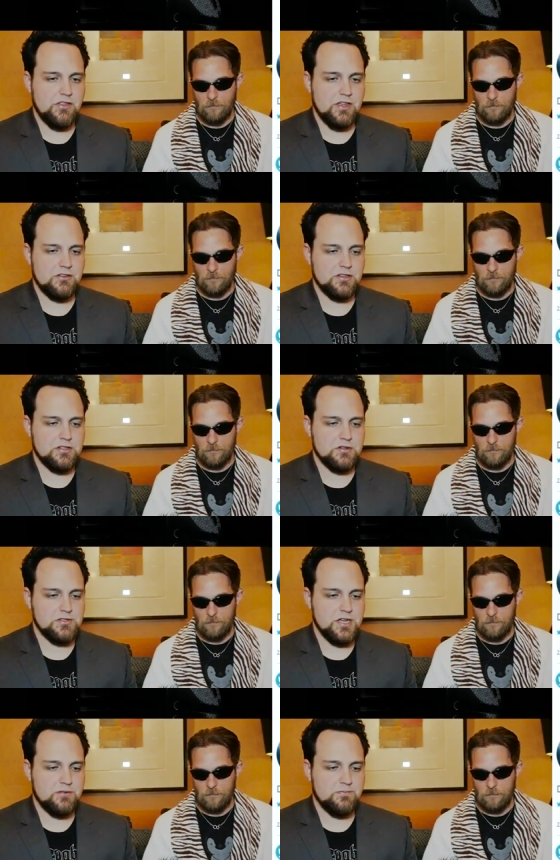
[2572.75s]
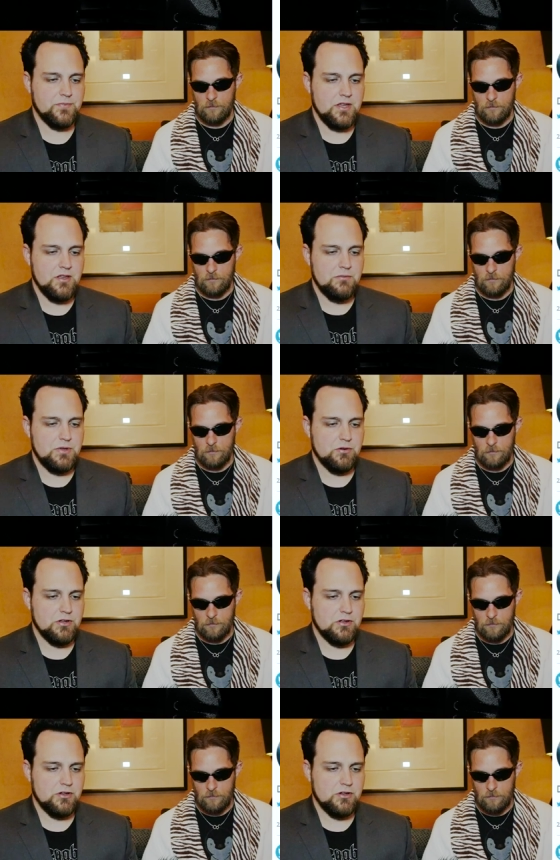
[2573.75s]
Speaker 1: how that uh, turns out. Be
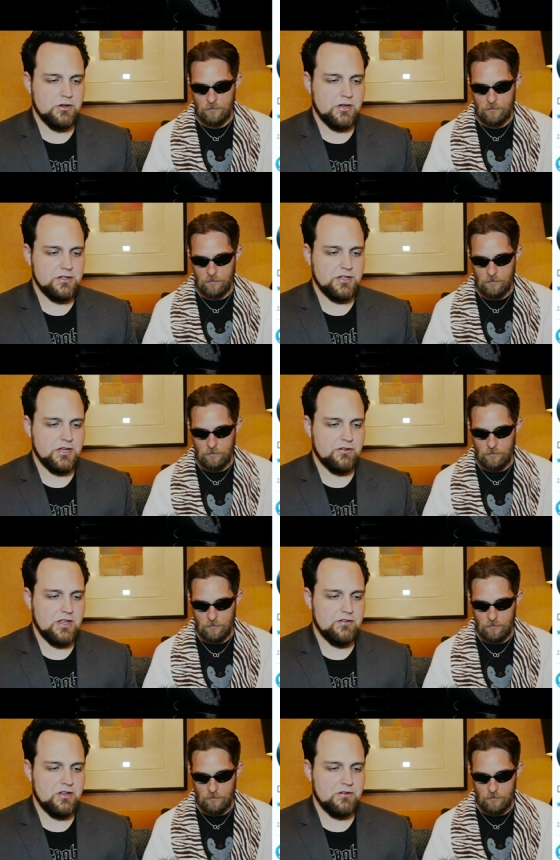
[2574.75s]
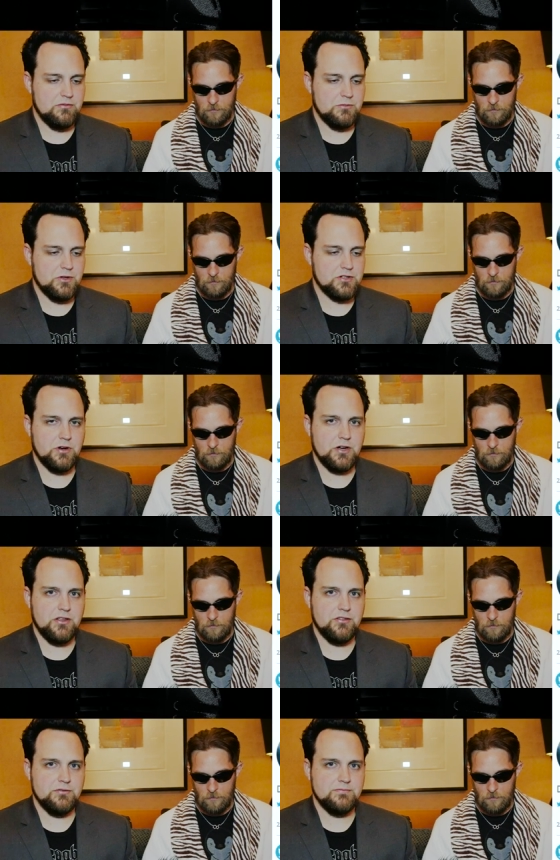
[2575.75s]
cool to go and actually cover that event. I'm not sure where
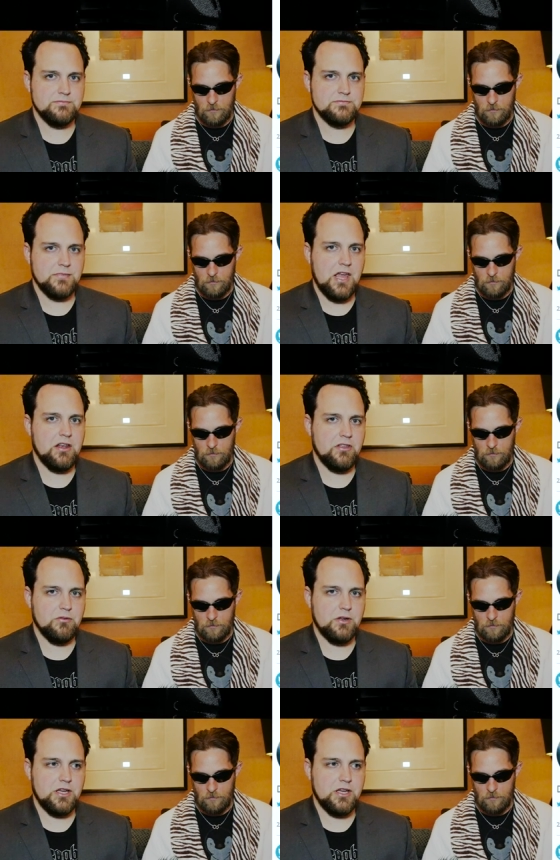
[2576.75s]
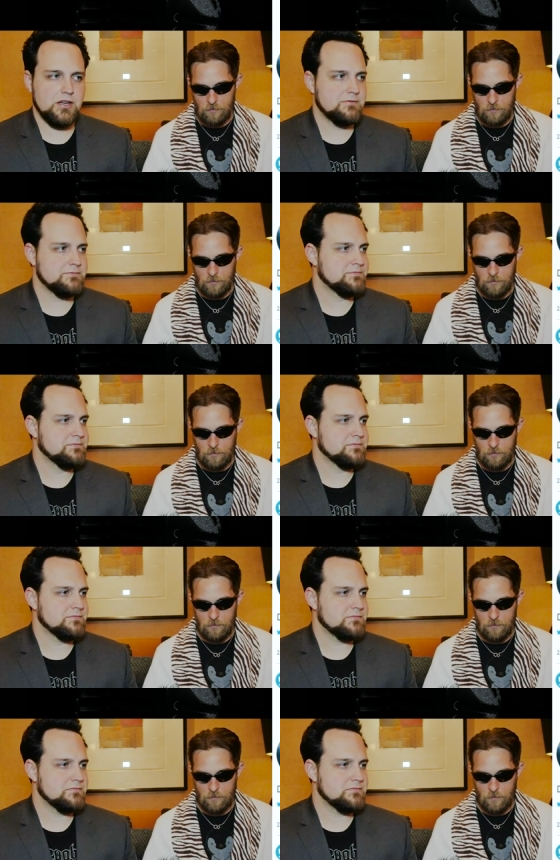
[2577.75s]
it is. And I think we. Uh,
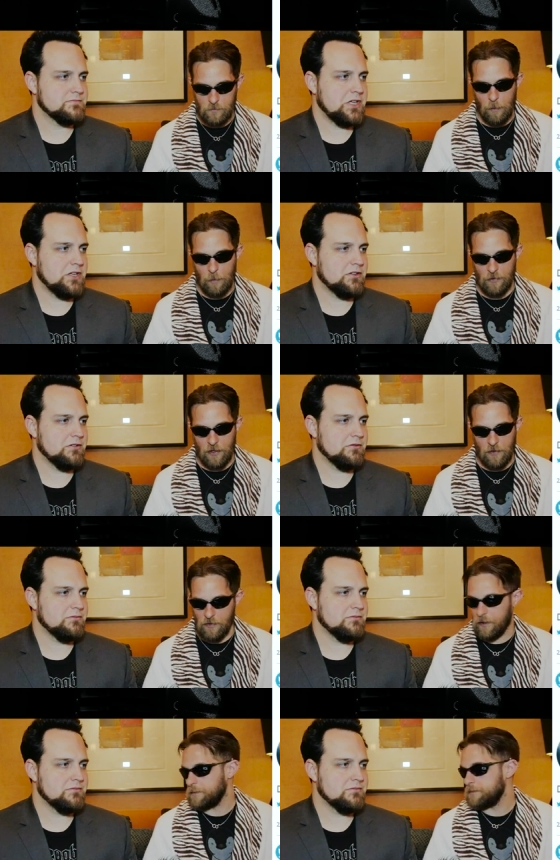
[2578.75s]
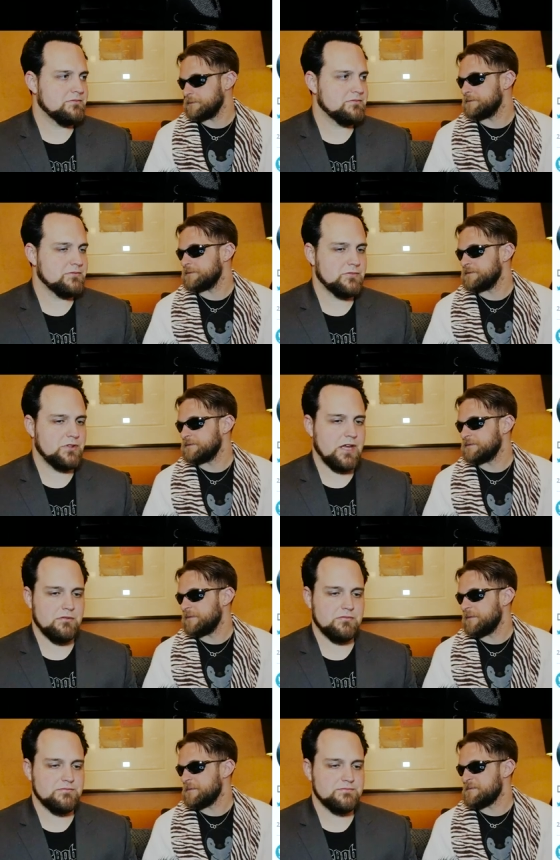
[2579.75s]
well, we missed it this year. Yeah.